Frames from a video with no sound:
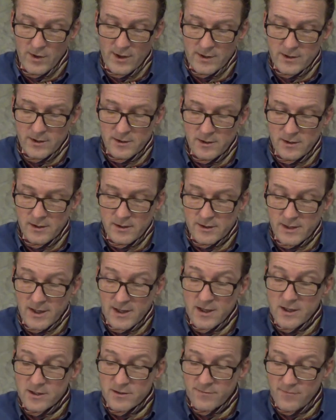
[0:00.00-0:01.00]
it:
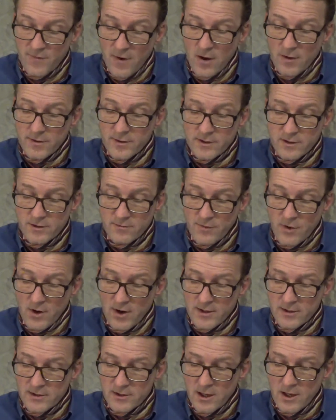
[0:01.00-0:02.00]
take his father's
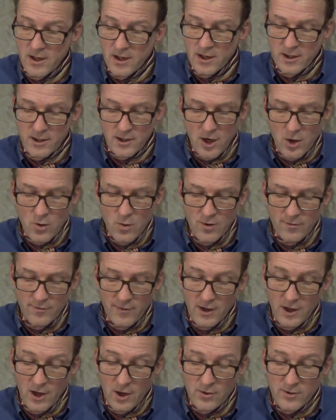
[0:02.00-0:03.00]
advice and go off
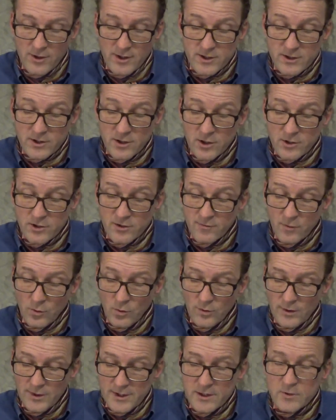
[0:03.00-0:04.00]
alone in search of
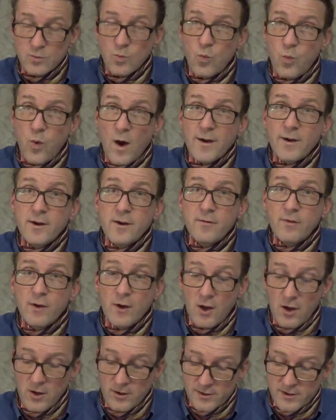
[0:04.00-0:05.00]
all these wonderful
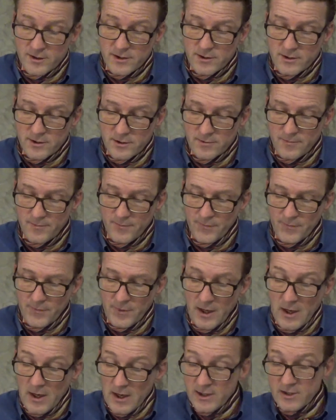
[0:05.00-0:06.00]
answers.
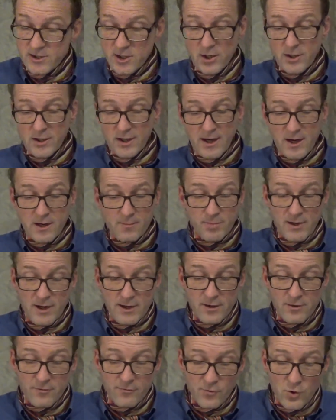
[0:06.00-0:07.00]
He certainly had
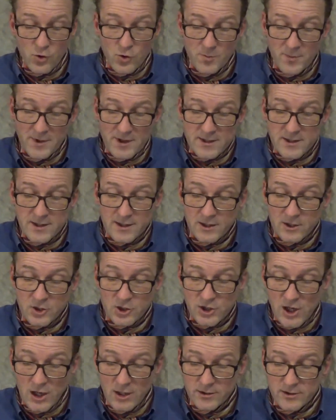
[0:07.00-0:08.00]
plenty of room in his little
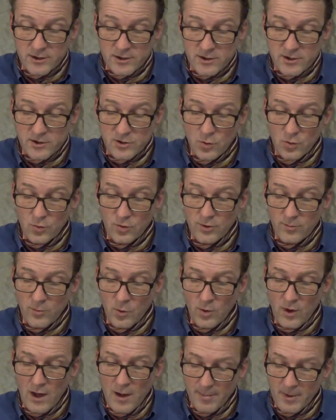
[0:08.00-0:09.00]
shell to store them
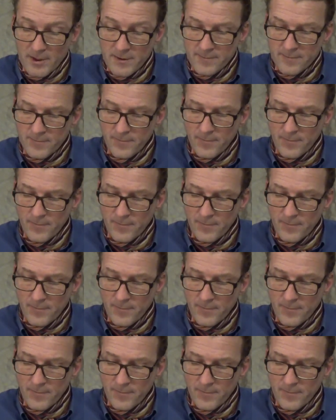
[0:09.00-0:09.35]
all up in.